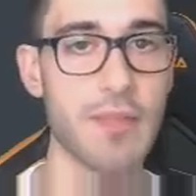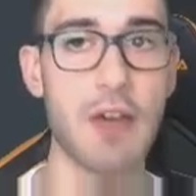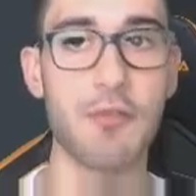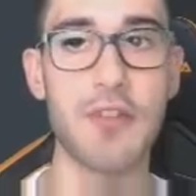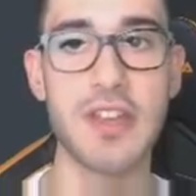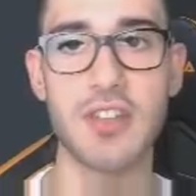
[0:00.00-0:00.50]
Now,
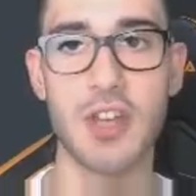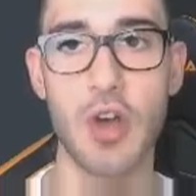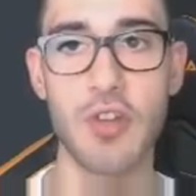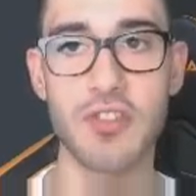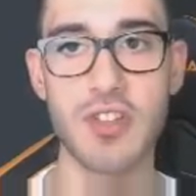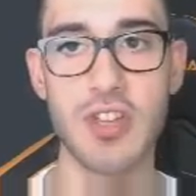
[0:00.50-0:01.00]
Victor
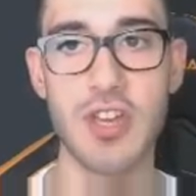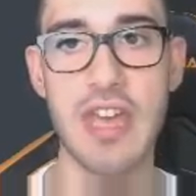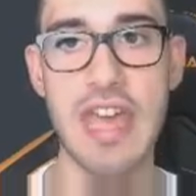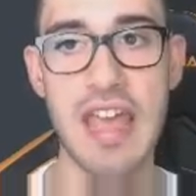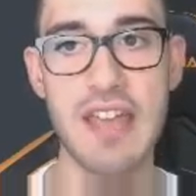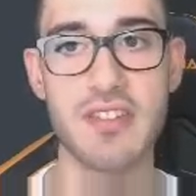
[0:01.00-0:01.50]
Costa
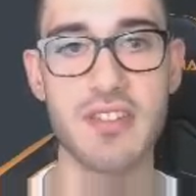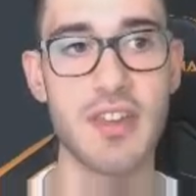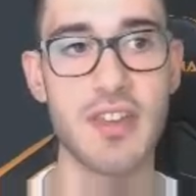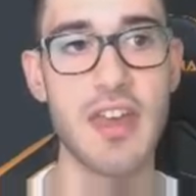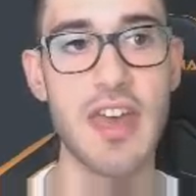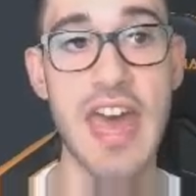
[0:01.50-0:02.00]
is
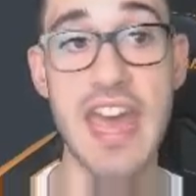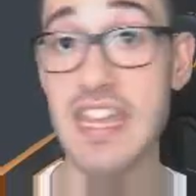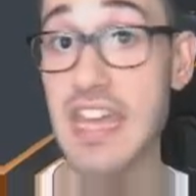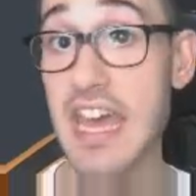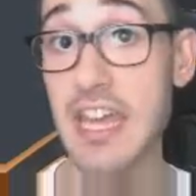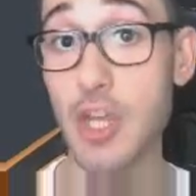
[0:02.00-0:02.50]
a
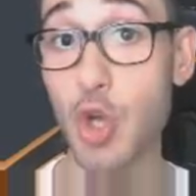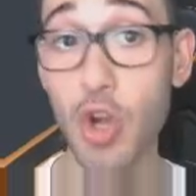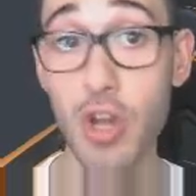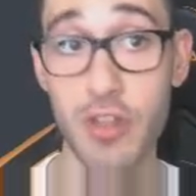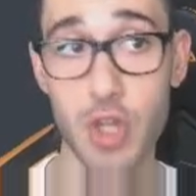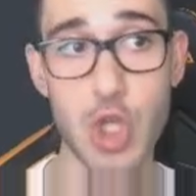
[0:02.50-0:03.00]
year
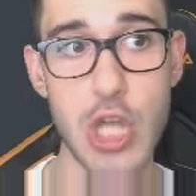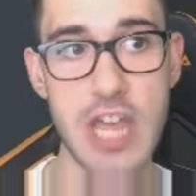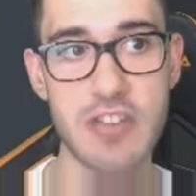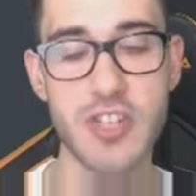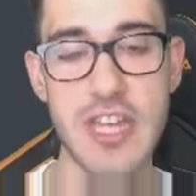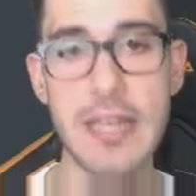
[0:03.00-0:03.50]
younger than
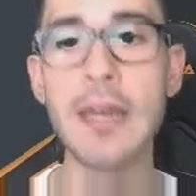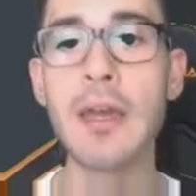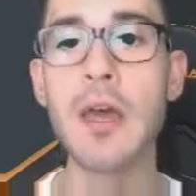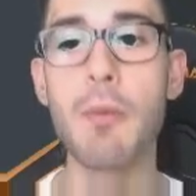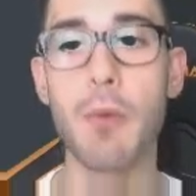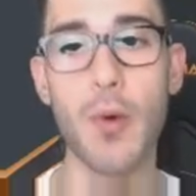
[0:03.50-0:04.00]
Szczesny,
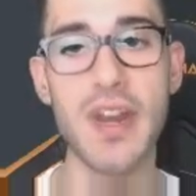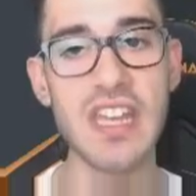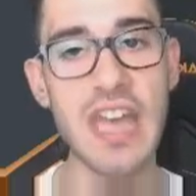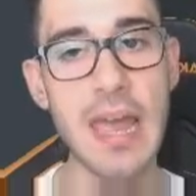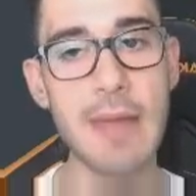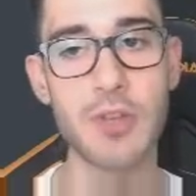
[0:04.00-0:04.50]
but when it
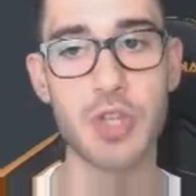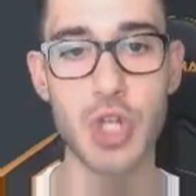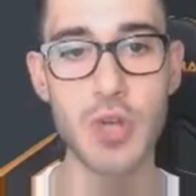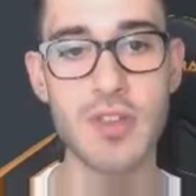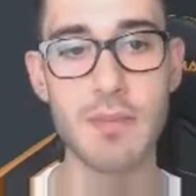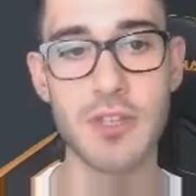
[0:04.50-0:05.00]
came to
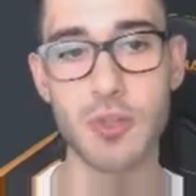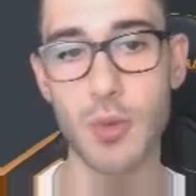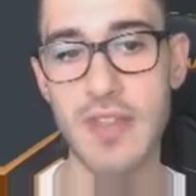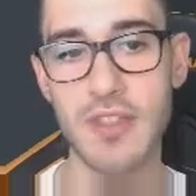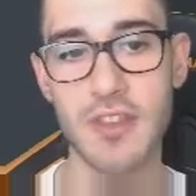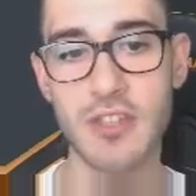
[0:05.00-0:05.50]
choosing
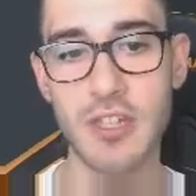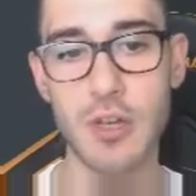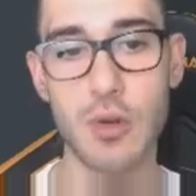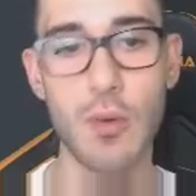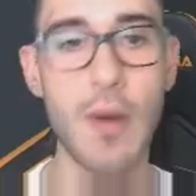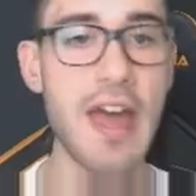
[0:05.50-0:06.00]
between the
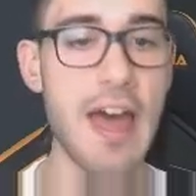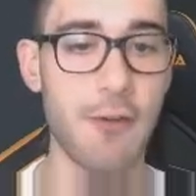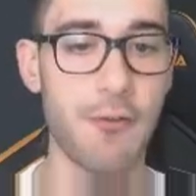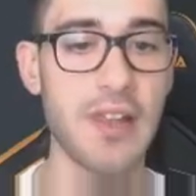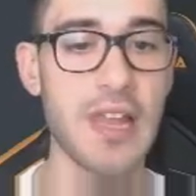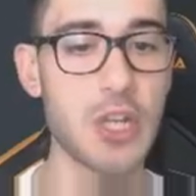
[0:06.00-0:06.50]
two, I
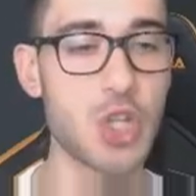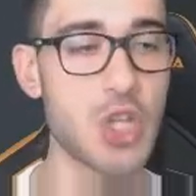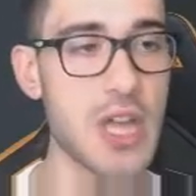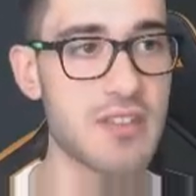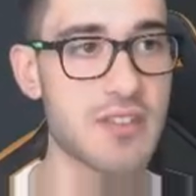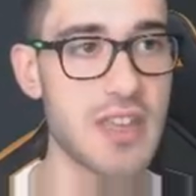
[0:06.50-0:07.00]
felt like
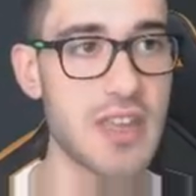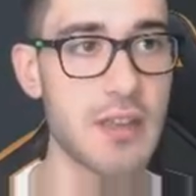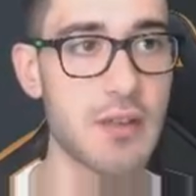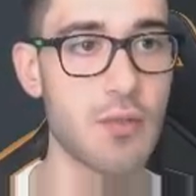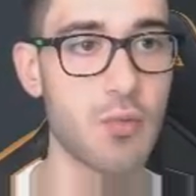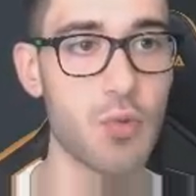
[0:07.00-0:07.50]

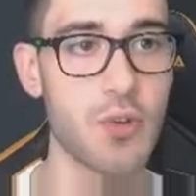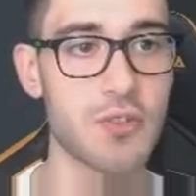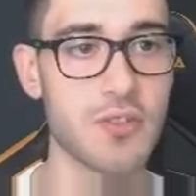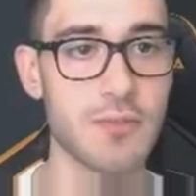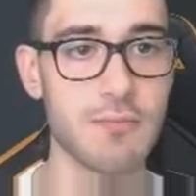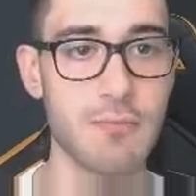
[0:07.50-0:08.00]
Szczesny
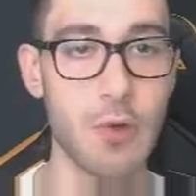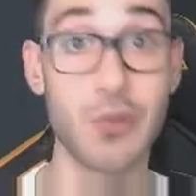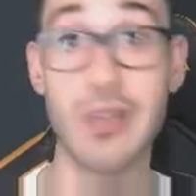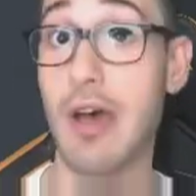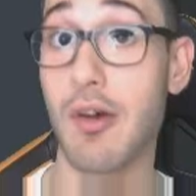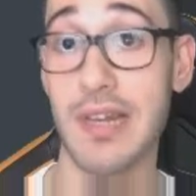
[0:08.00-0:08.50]
was
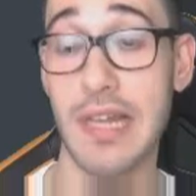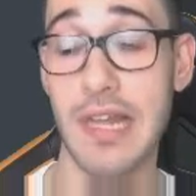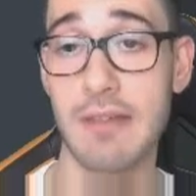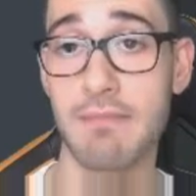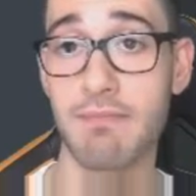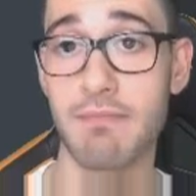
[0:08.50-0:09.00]

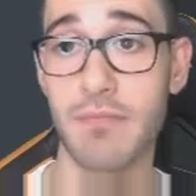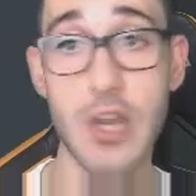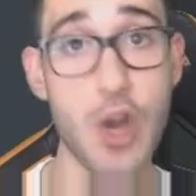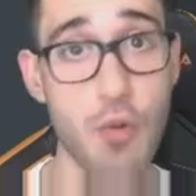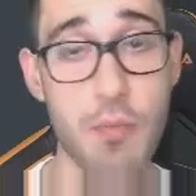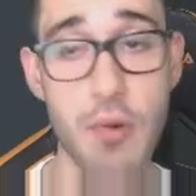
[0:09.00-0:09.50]
undoubtedly the
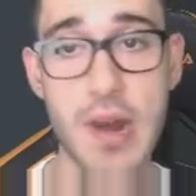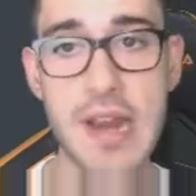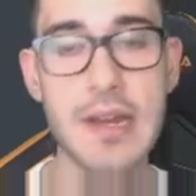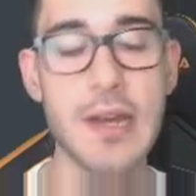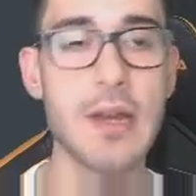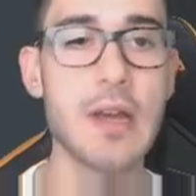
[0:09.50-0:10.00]

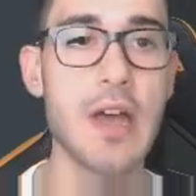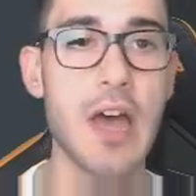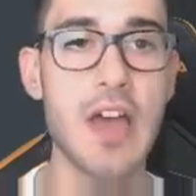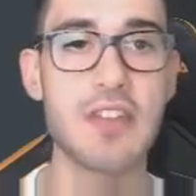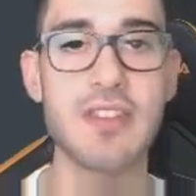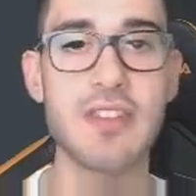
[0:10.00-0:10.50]
no-brainer,
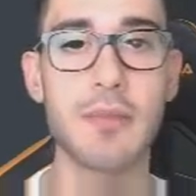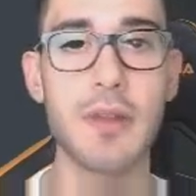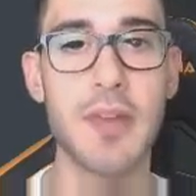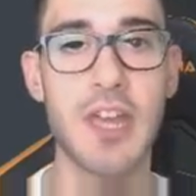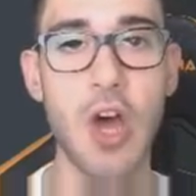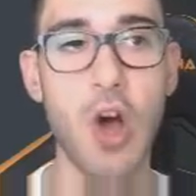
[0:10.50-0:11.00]
simply
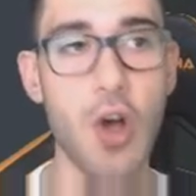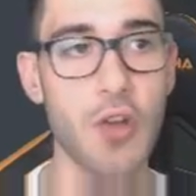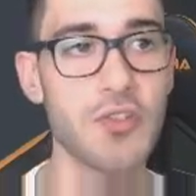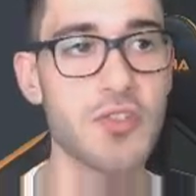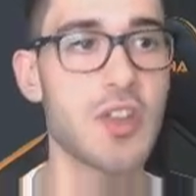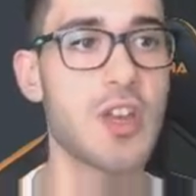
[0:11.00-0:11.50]

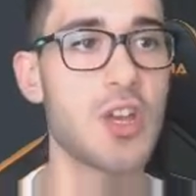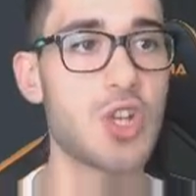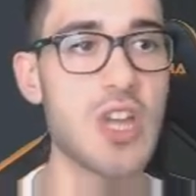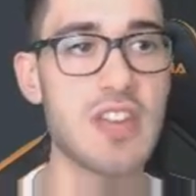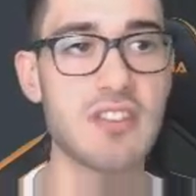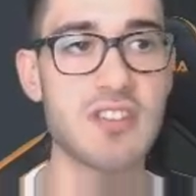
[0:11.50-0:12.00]
because
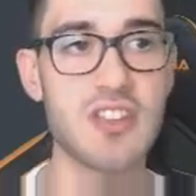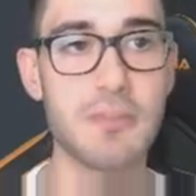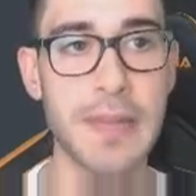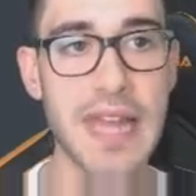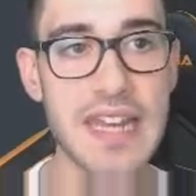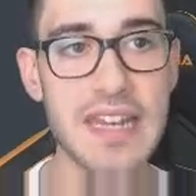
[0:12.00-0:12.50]
Szczesny's
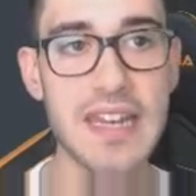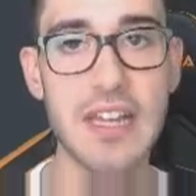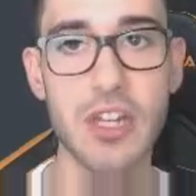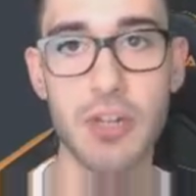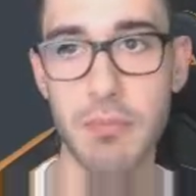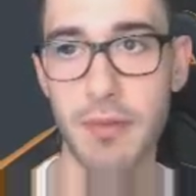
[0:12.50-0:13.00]
played in
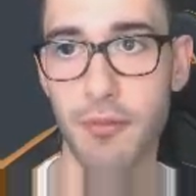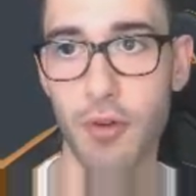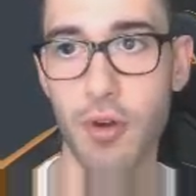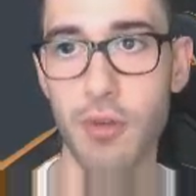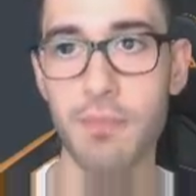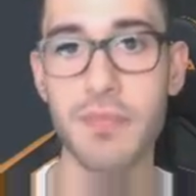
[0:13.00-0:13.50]
England
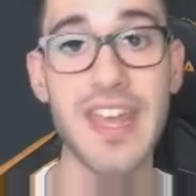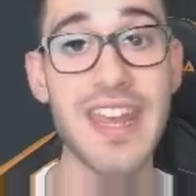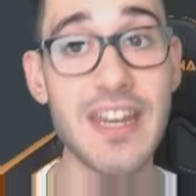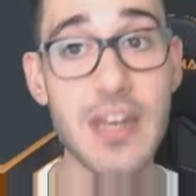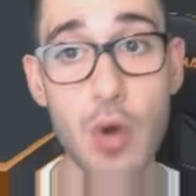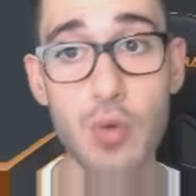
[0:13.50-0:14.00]
before,
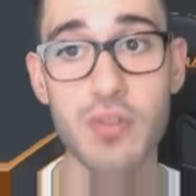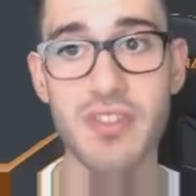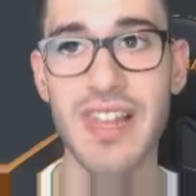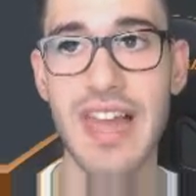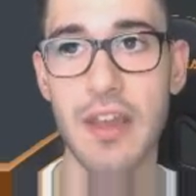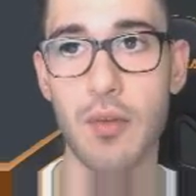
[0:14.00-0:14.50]
he knows the
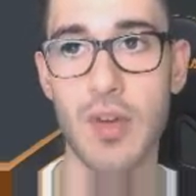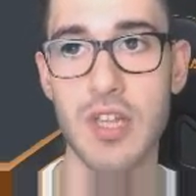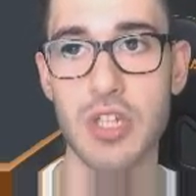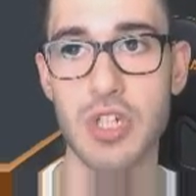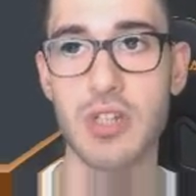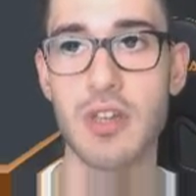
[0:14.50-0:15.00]

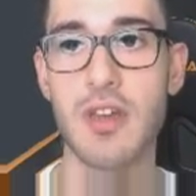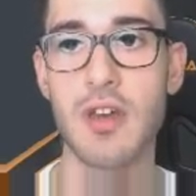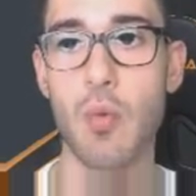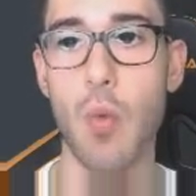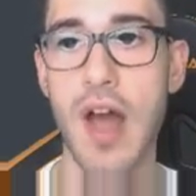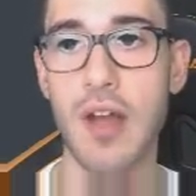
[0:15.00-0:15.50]
language,
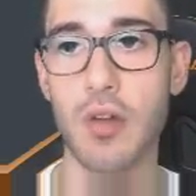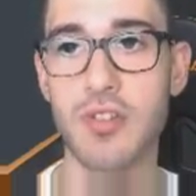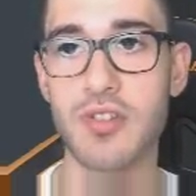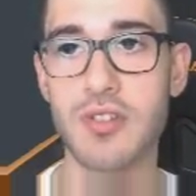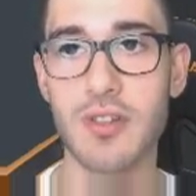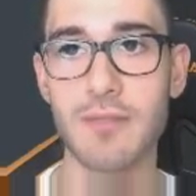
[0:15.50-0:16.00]

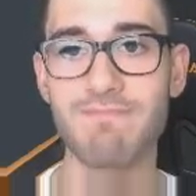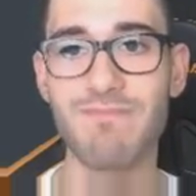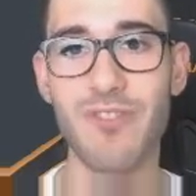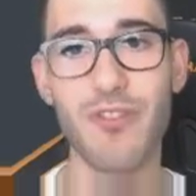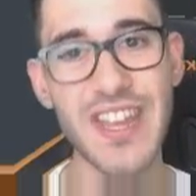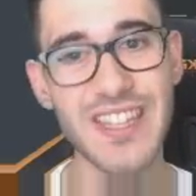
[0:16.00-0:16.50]
whilst
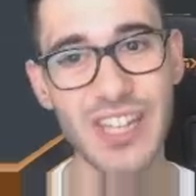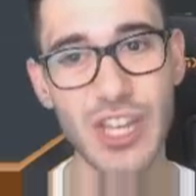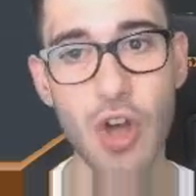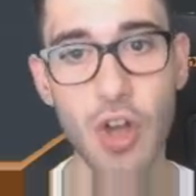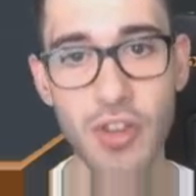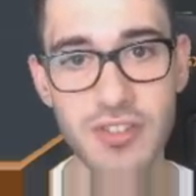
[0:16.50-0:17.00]
Victor
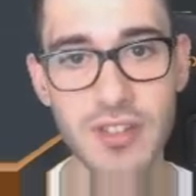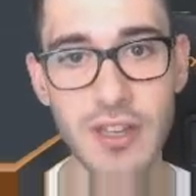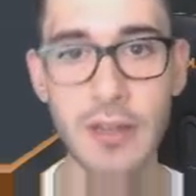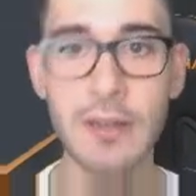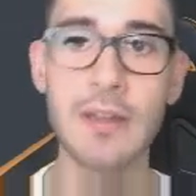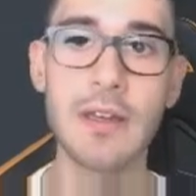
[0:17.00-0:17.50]
Costa
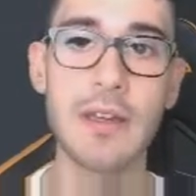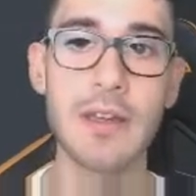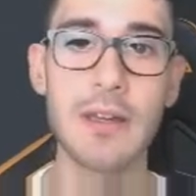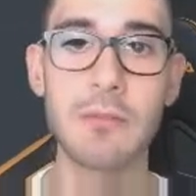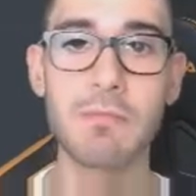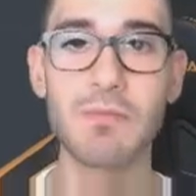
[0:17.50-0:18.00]

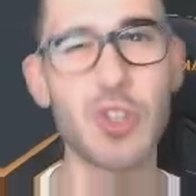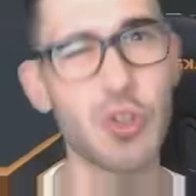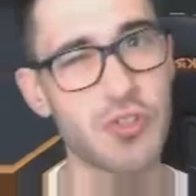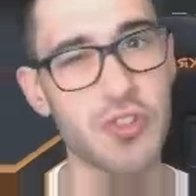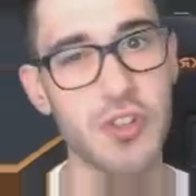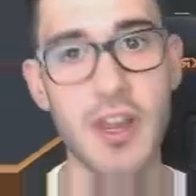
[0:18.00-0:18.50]

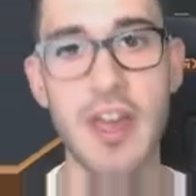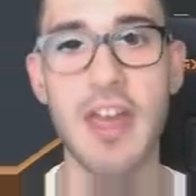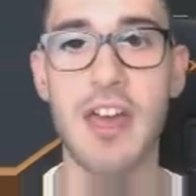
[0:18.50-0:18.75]
doesn't.